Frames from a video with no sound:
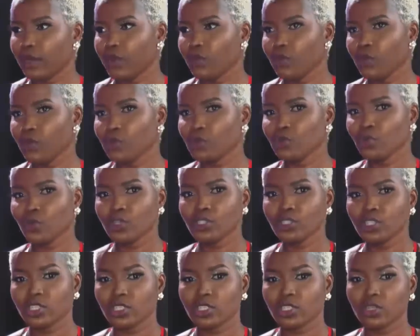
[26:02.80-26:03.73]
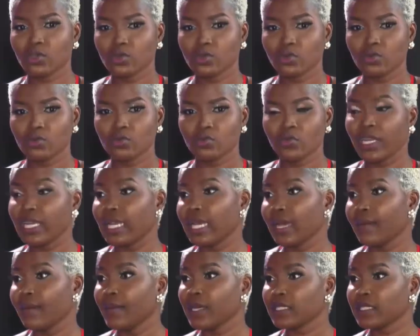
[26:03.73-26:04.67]
we would want you to
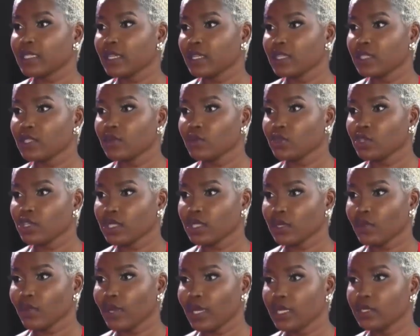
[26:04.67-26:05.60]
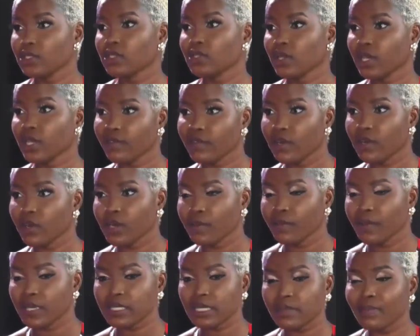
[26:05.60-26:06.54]
relay a message to Shatta Wale to give out a
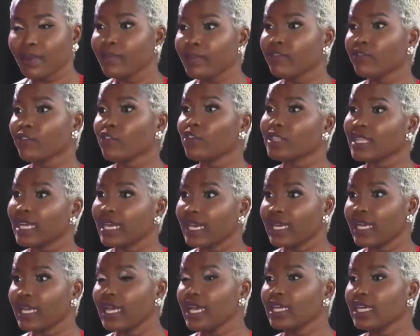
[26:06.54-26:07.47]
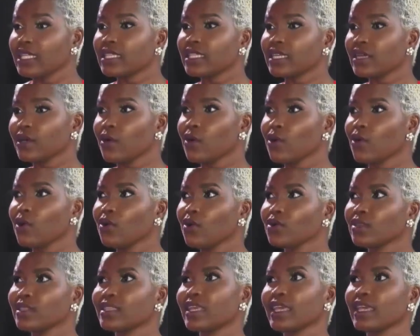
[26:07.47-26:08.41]
message. But before that, the
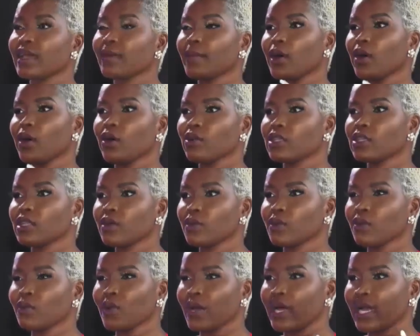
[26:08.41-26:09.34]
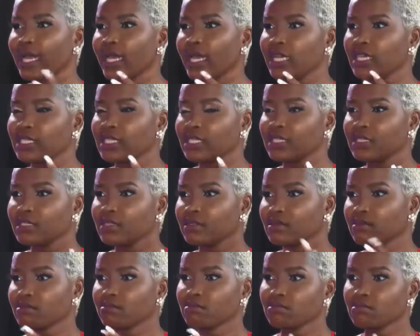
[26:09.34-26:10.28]
whole thing about the
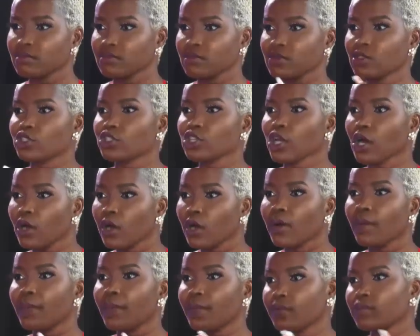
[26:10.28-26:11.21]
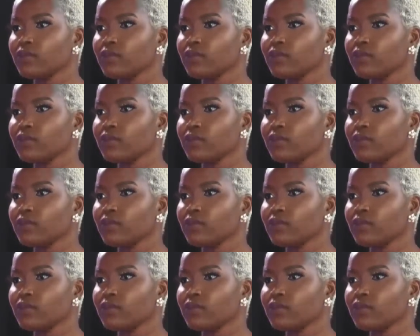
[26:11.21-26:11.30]
wine the wine shop, shop